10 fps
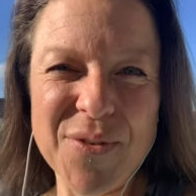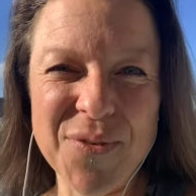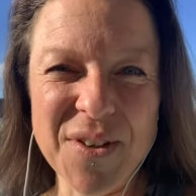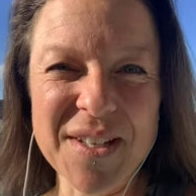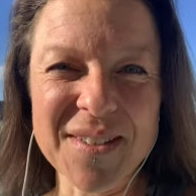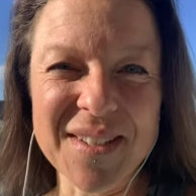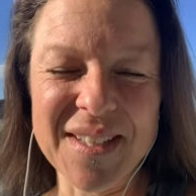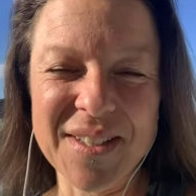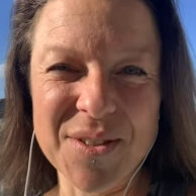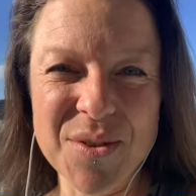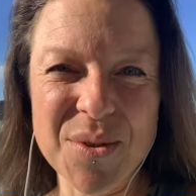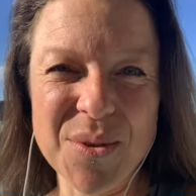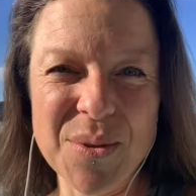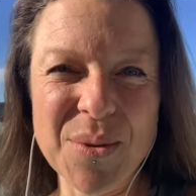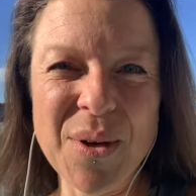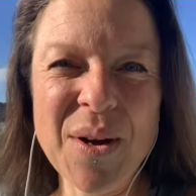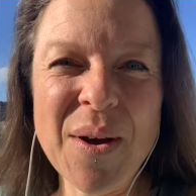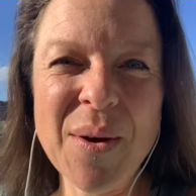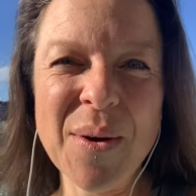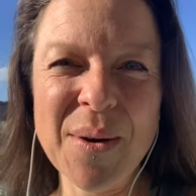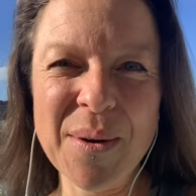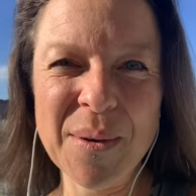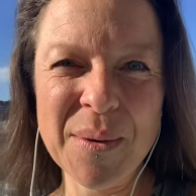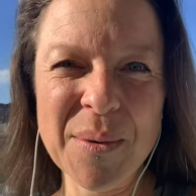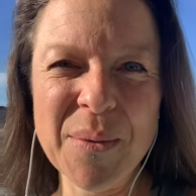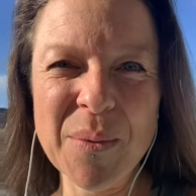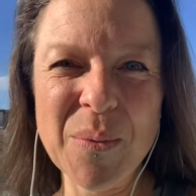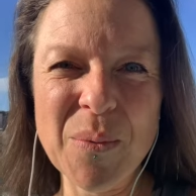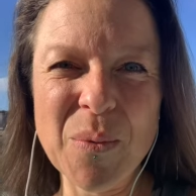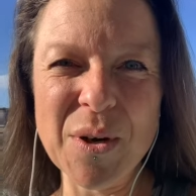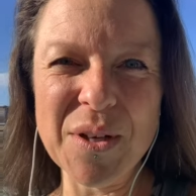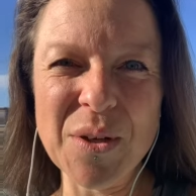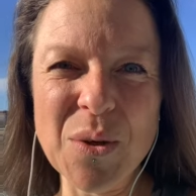feel into what